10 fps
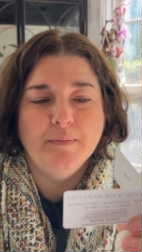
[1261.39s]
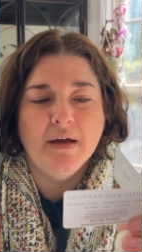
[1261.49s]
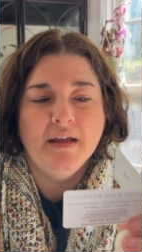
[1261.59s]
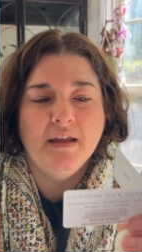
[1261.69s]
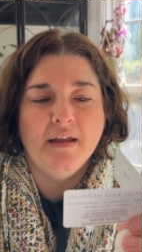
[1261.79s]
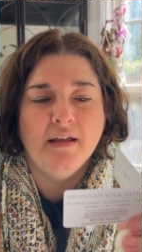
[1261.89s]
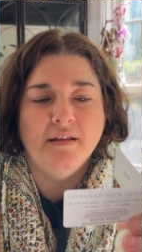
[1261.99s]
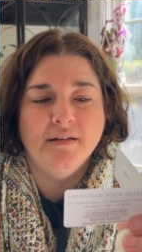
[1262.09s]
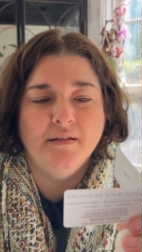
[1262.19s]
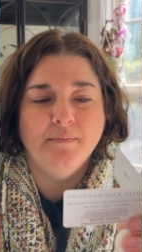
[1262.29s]
my
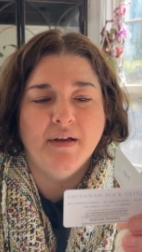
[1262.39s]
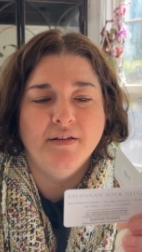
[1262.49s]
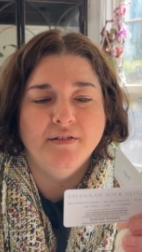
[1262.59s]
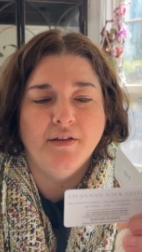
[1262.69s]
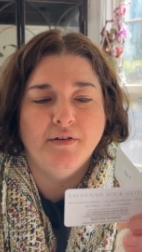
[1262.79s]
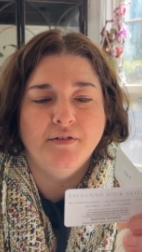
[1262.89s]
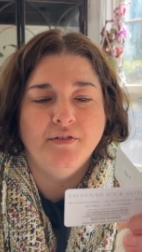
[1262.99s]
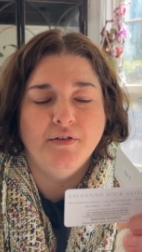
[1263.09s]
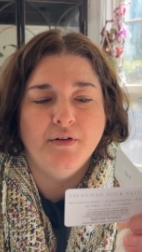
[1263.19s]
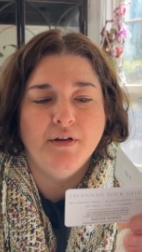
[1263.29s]
hands in my southern
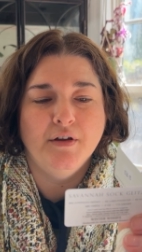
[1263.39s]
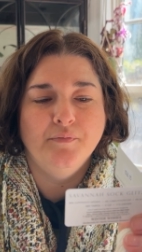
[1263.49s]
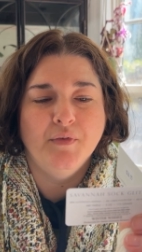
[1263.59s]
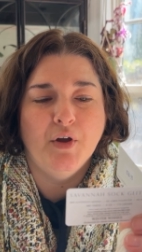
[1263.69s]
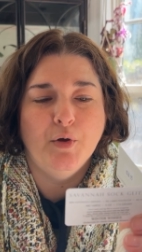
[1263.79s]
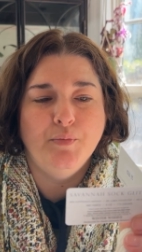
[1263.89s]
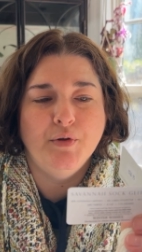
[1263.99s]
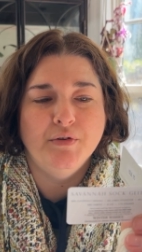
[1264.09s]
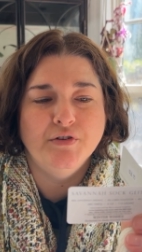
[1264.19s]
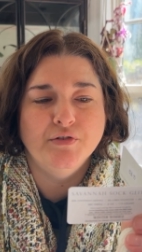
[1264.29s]
studio. I hope
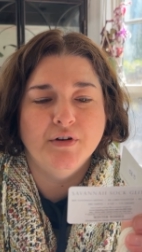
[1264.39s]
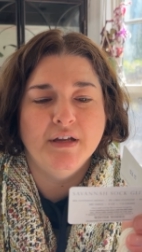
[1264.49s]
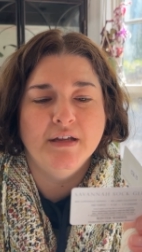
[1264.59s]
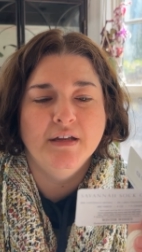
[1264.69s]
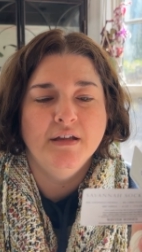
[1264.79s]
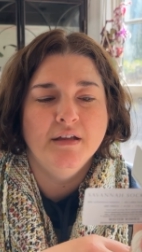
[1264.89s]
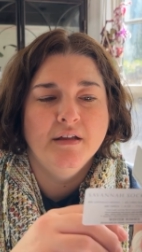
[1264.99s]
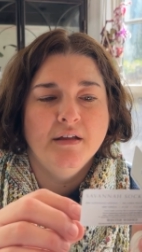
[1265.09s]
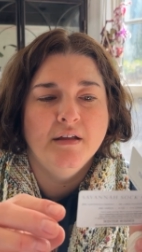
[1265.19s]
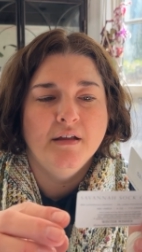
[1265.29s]
you enjoy.
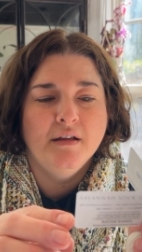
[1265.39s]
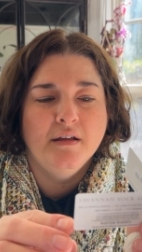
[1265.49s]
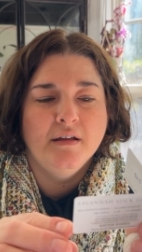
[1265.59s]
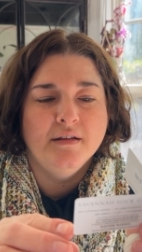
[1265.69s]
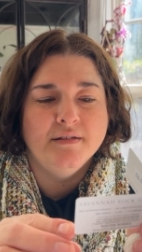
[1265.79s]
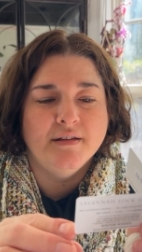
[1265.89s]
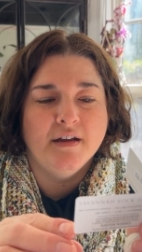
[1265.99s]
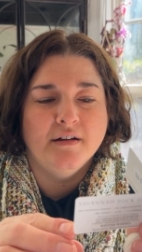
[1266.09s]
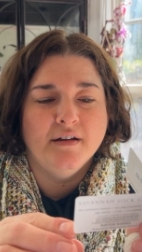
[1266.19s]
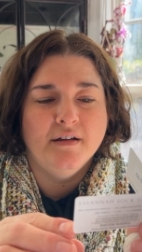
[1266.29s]

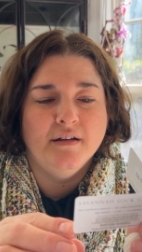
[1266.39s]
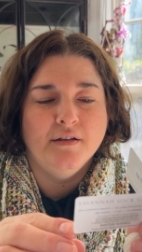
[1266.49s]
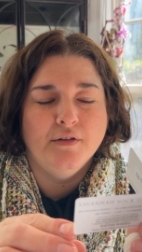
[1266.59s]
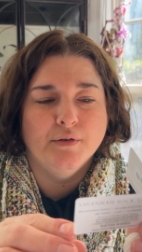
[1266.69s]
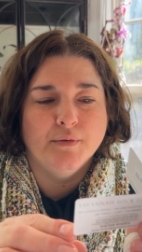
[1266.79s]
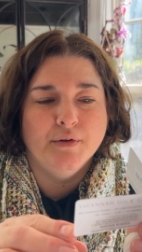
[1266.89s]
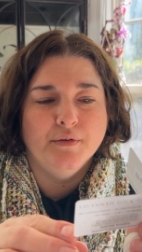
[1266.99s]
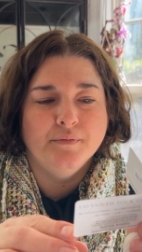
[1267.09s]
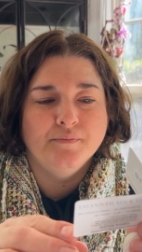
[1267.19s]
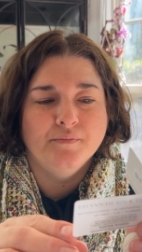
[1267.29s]
Sarah
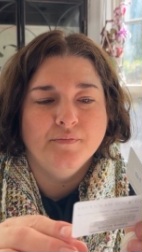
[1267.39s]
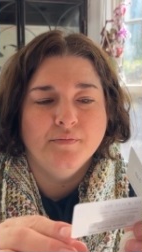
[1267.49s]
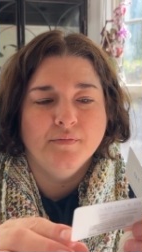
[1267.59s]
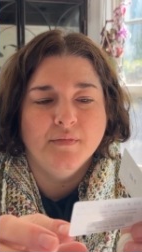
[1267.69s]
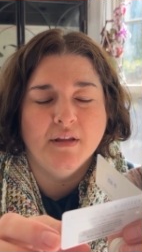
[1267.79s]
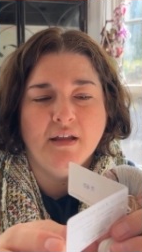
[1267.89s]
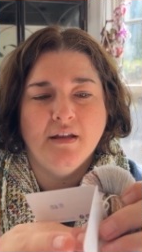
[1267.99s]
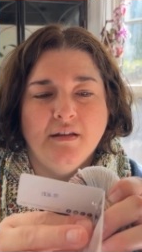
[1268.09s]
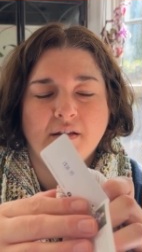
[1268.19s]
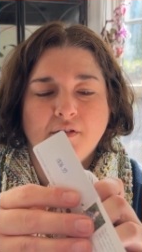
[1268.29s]
DeRue.
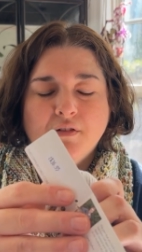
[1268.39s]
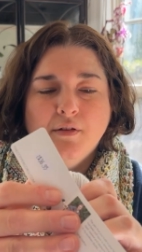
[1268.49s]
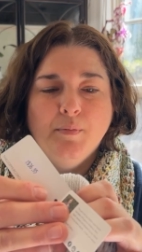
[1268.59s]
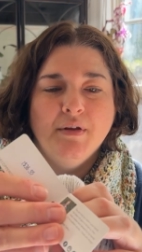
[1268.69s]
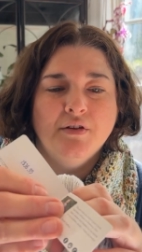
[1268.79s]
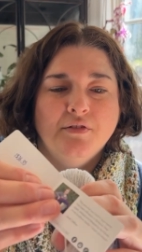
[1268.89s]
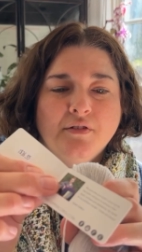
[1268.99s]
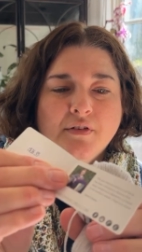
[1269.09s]
And there's a little picture of